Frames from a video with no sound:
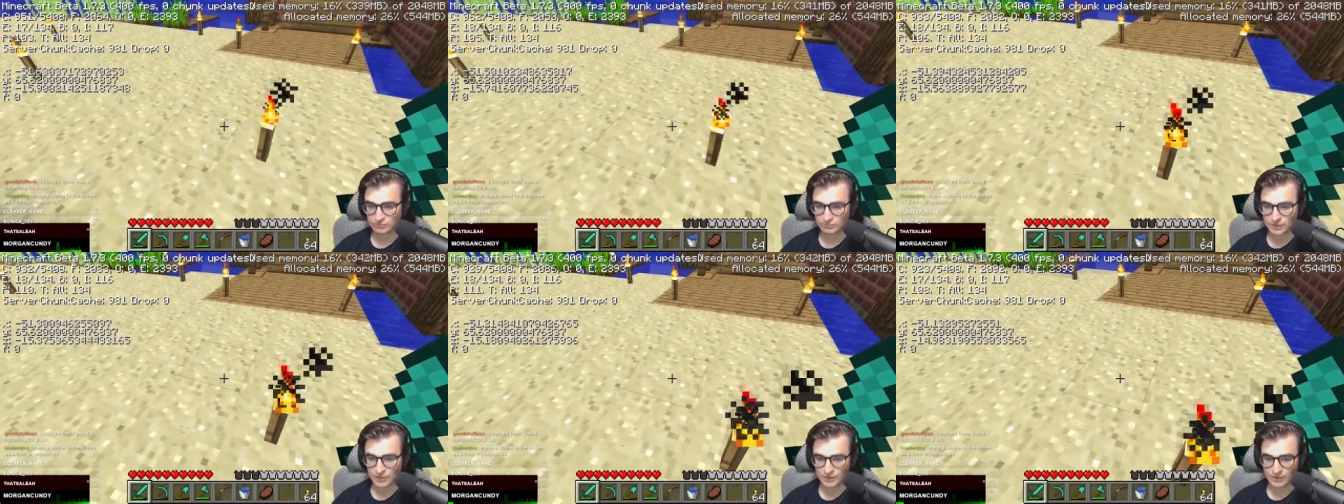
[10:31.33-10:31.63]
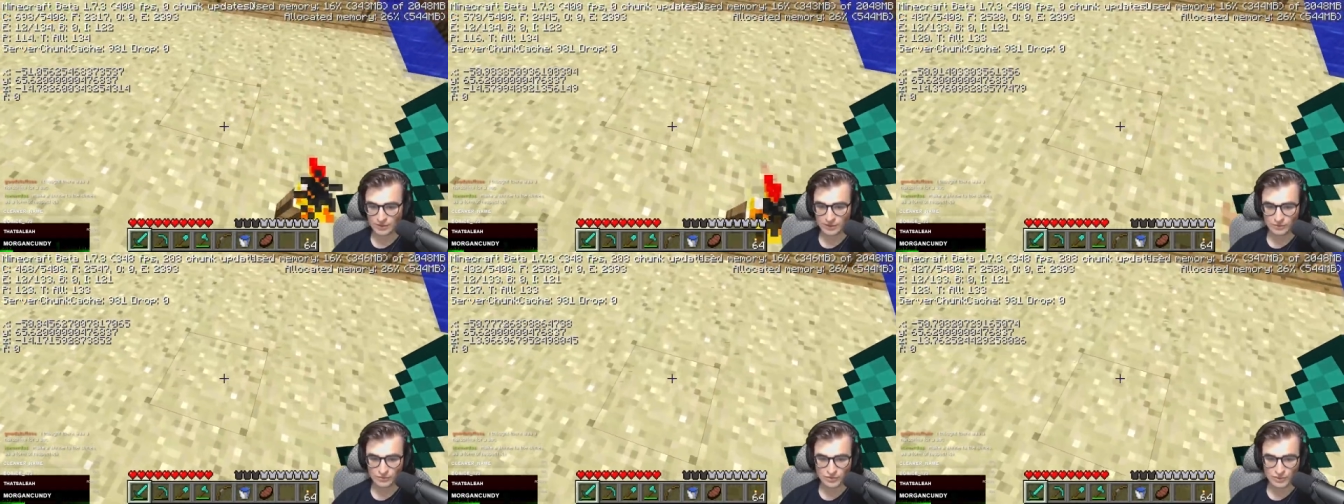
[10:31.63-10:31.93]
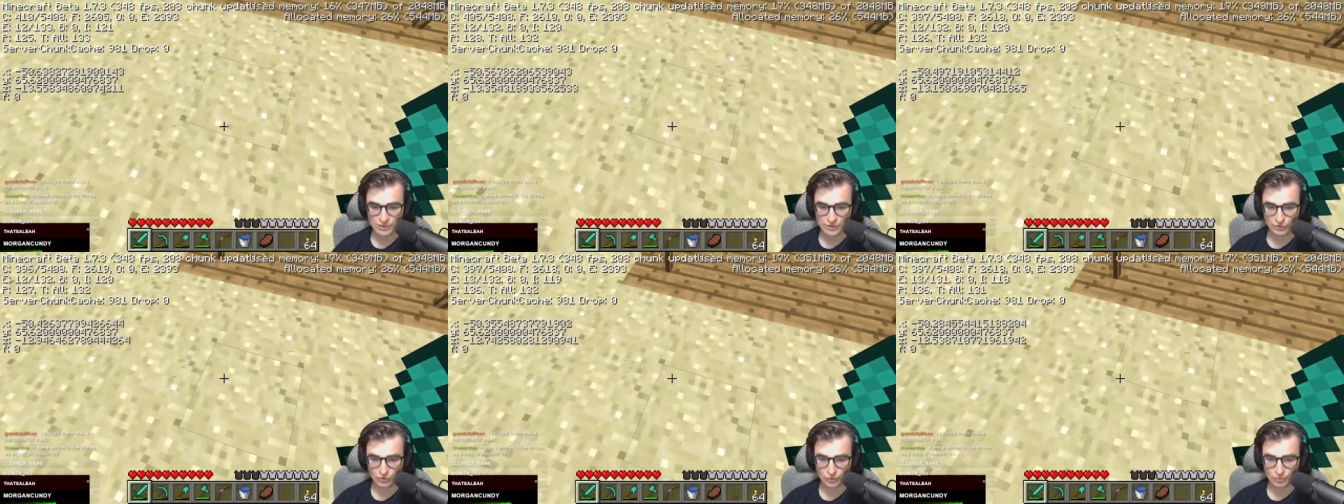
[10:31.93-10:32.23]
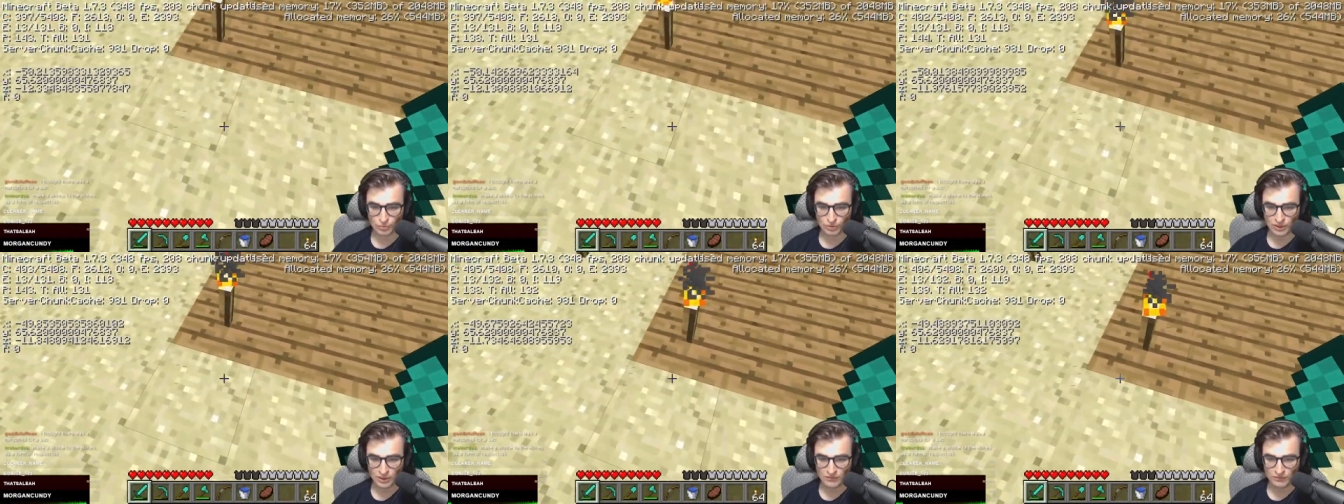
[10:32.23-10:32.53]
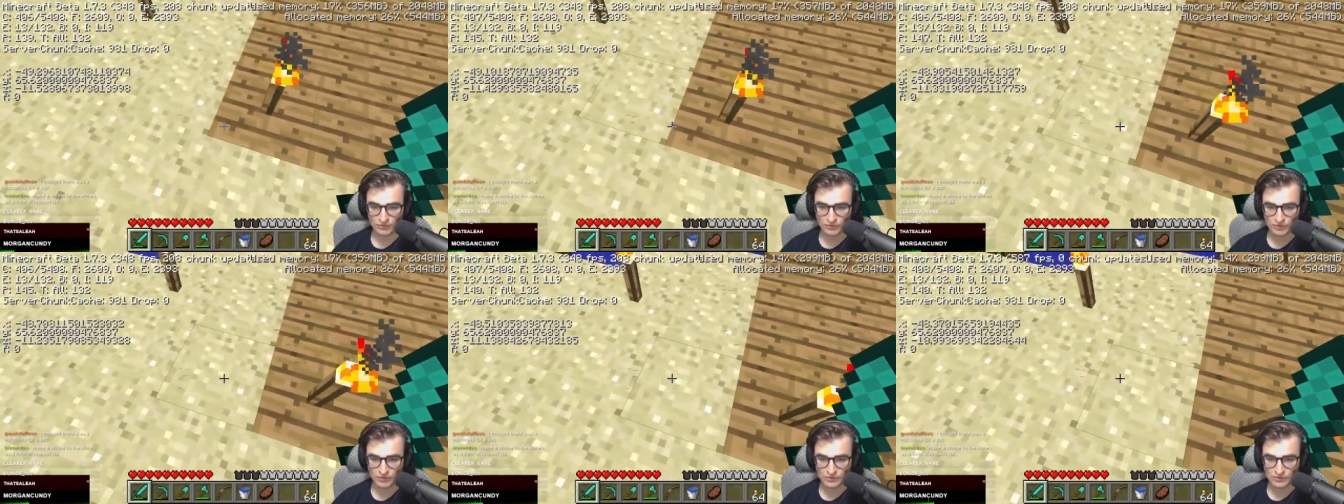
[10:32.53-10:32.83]
I thought that was Herobrine
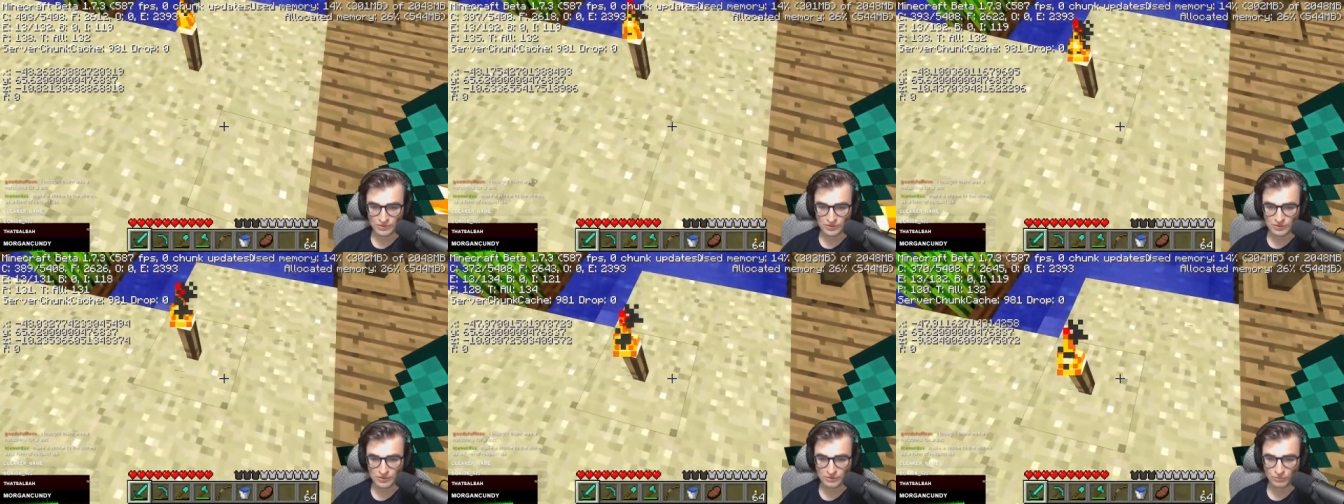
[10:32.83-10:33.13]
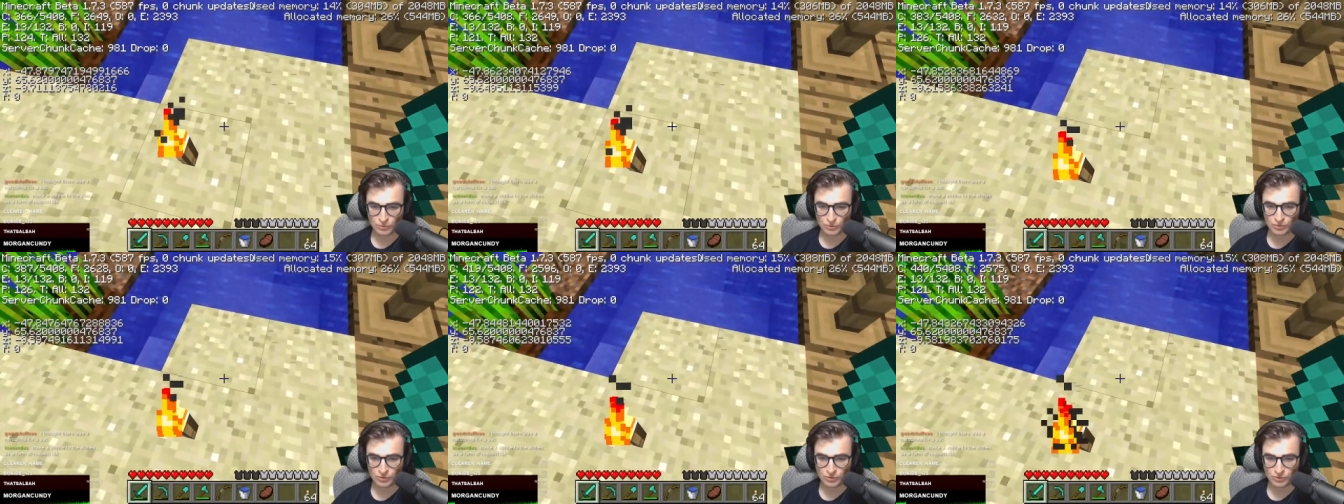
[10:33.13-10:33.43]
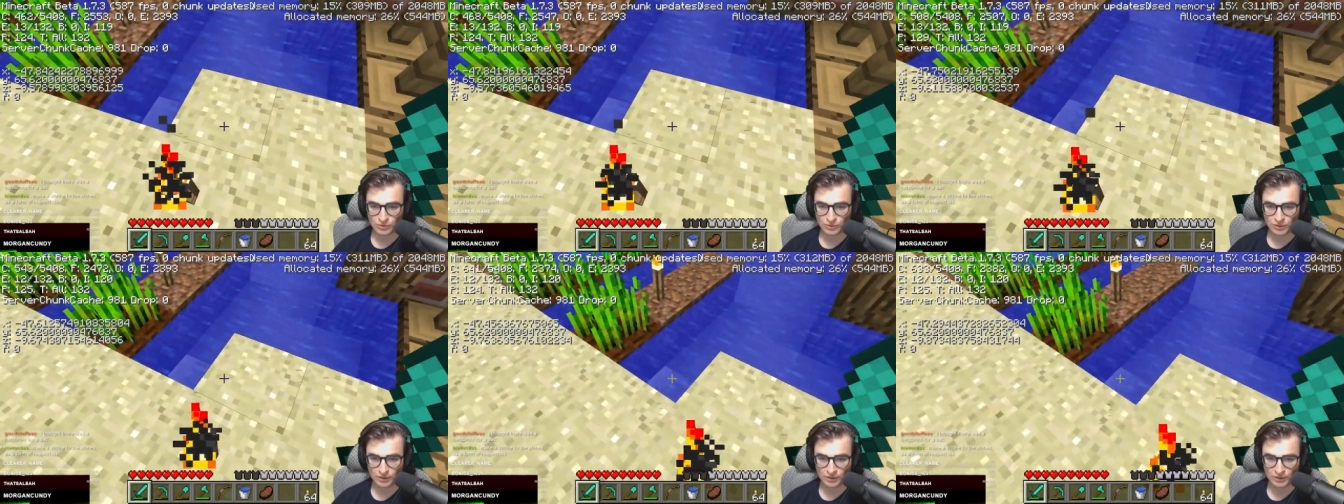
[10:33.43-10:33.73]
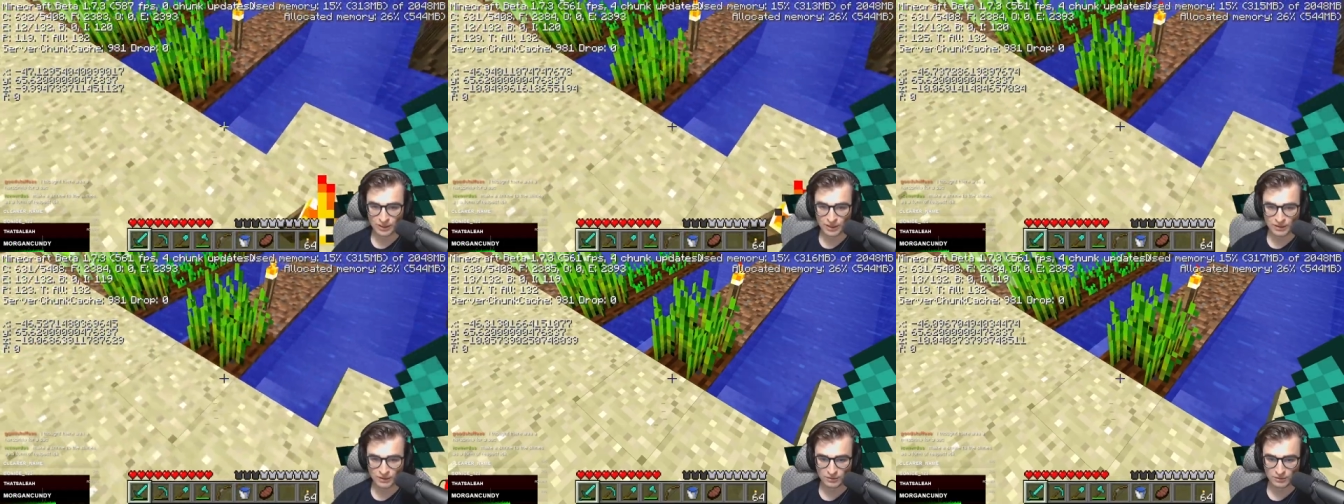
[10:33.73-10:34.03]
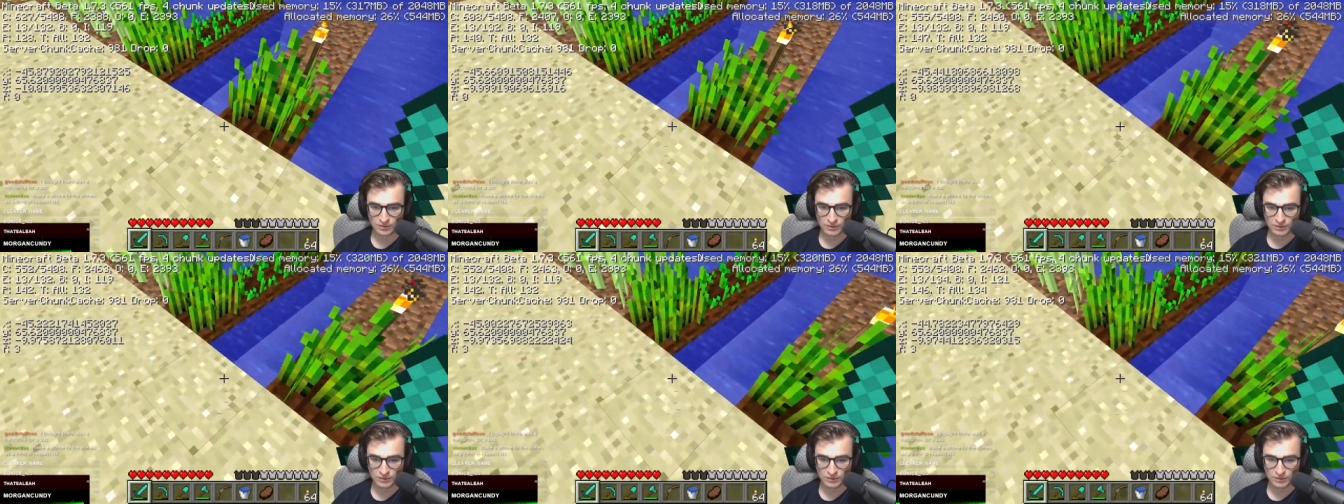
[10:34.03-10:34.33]
for a second. Well, hold on now.
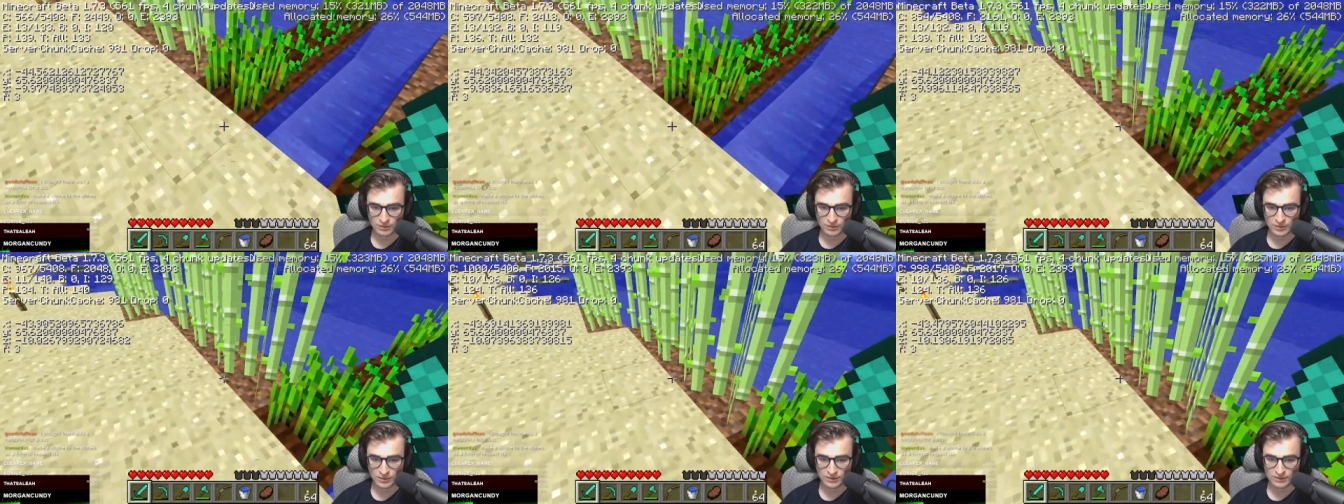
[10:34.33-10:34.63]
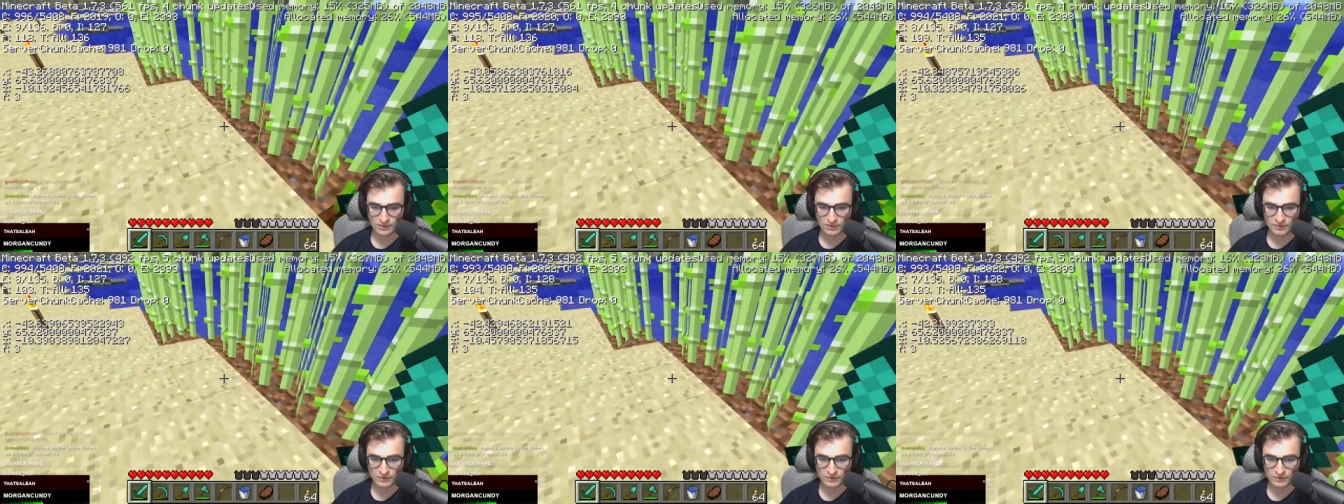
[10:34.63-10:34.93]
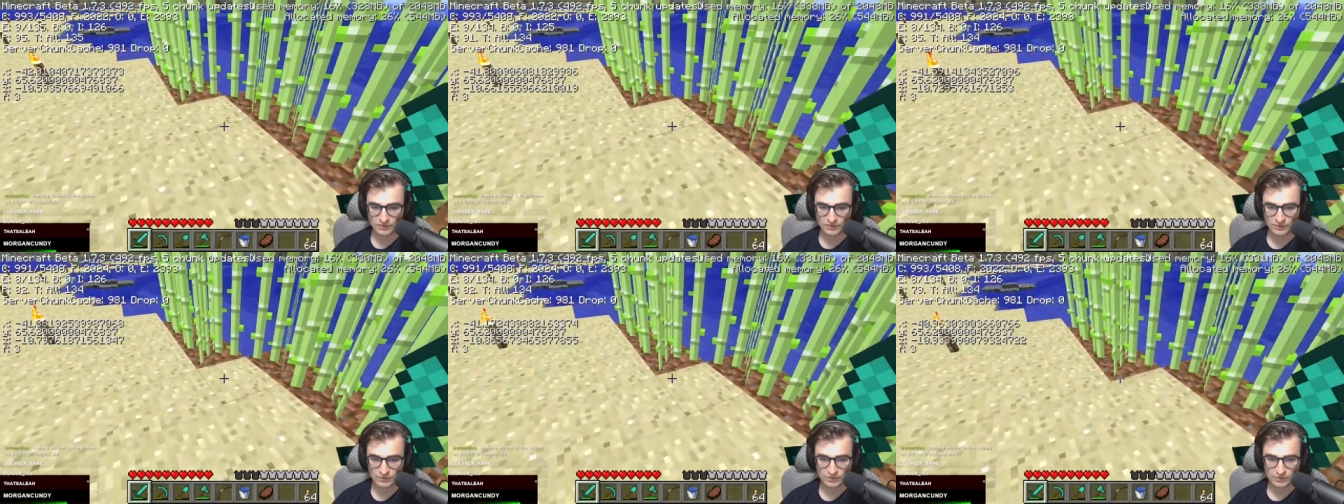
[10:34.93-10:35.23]
Look at all this.